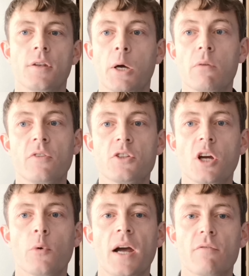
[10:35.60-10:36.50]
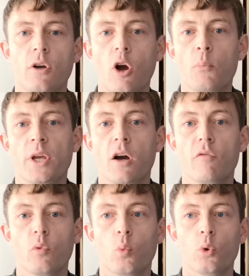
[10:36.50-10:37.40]
Now, if you don't have a copy
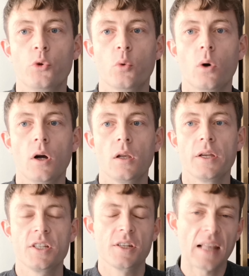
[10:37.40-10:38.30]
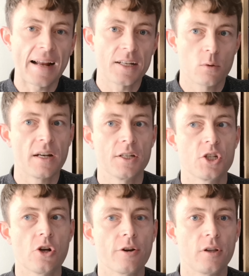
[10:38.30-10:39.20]
of Wonderwall and you'd like to add it
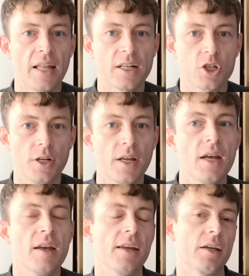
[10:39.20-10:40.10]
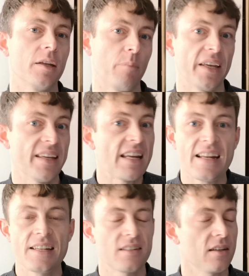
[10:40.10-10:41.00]
to your collection, it can be
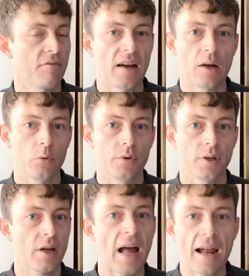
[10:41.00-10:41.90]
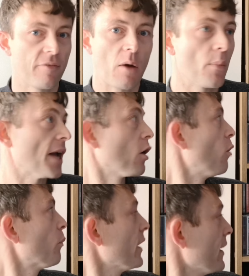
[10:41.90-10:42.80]
easily found. I found my
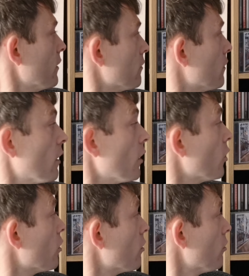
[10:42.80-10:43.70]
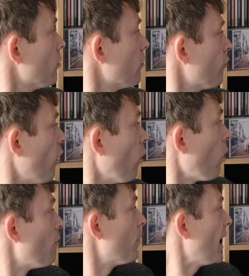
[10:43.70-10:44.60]
copy for
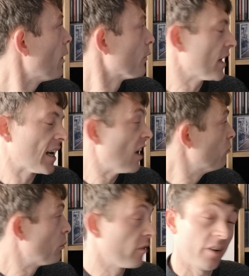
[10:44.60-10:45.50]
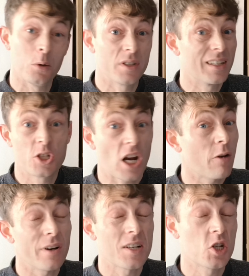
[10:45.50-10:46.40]
£1. I can't remember if it was in a
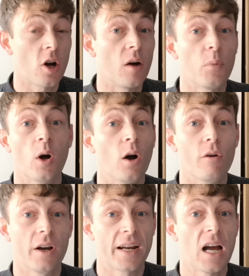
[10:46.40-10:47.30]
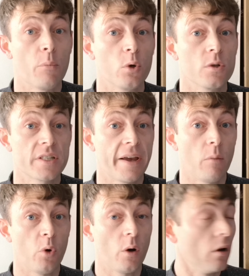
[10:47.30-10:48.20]
charity shop or a car boot sale,
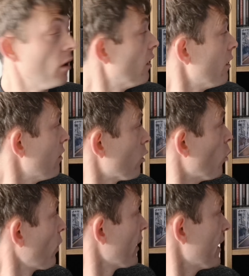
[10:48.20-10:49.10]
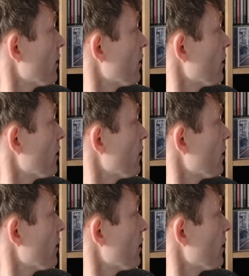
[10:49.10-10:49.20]
but a couple of